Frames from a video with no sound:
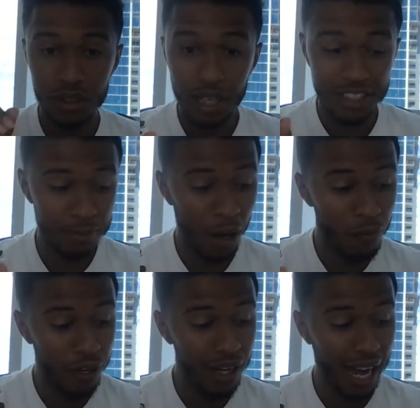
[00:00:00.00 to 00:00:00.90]
It's
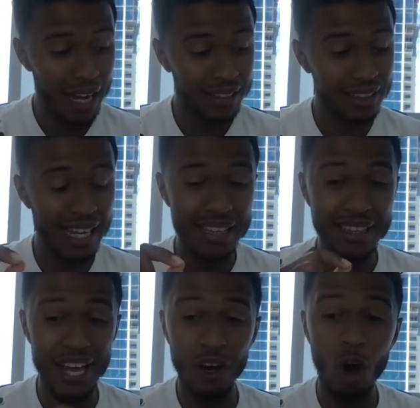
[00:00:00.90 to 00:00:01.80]
about realizing
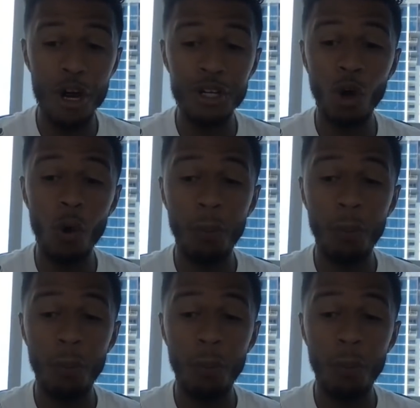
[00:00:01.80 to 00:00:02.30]
that there are no